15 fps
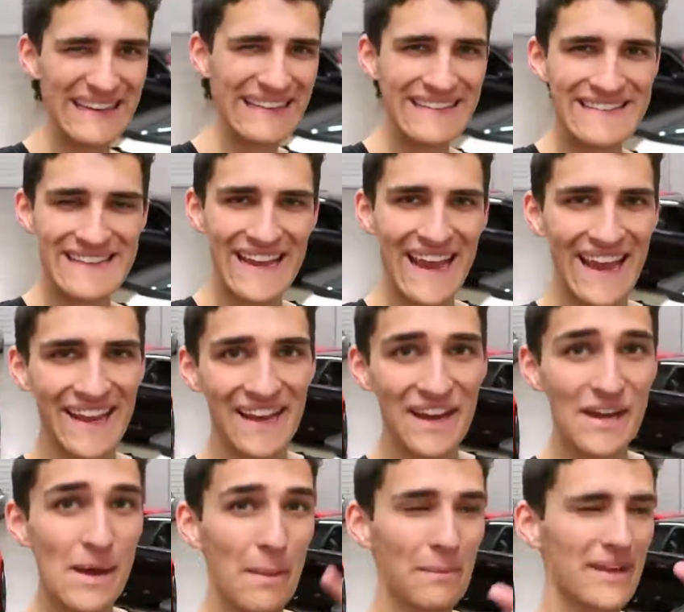
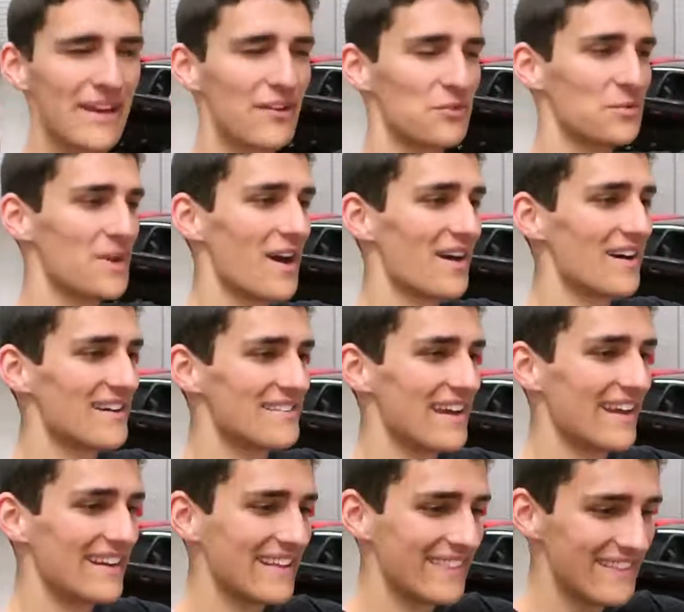Indiana, because we are
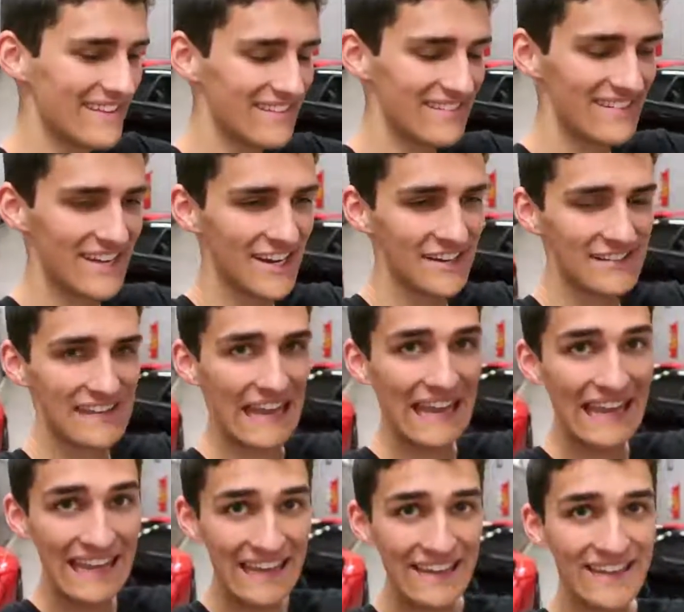attending this year's
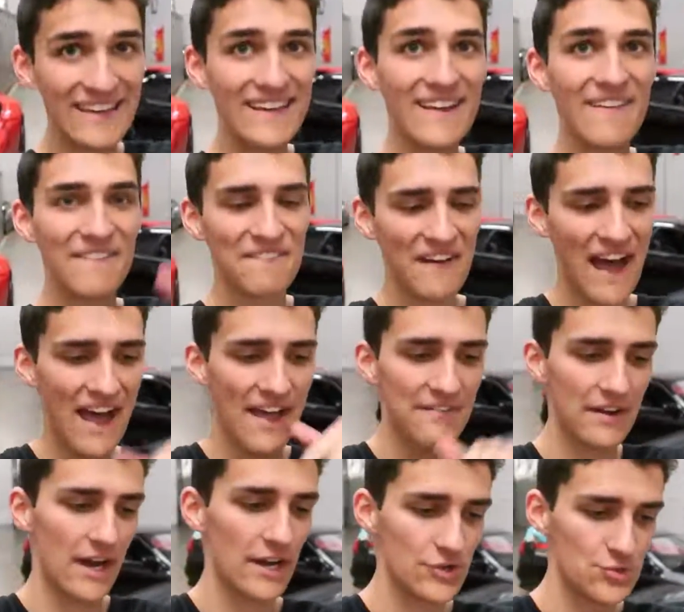Indy
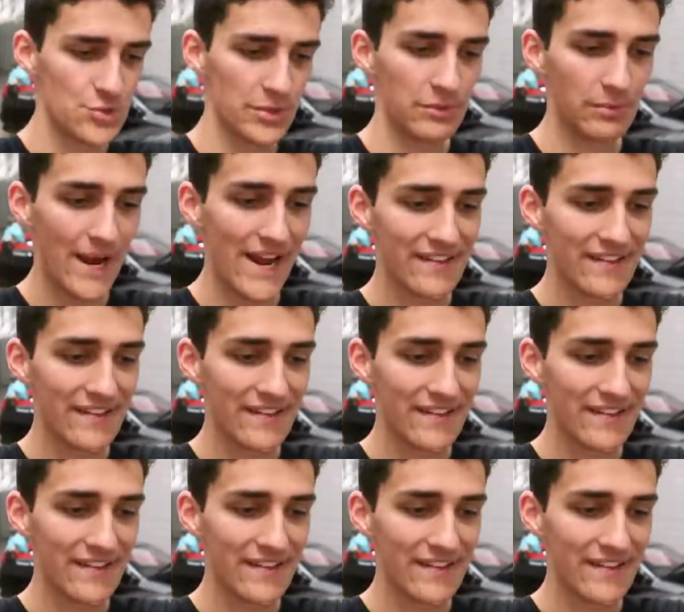500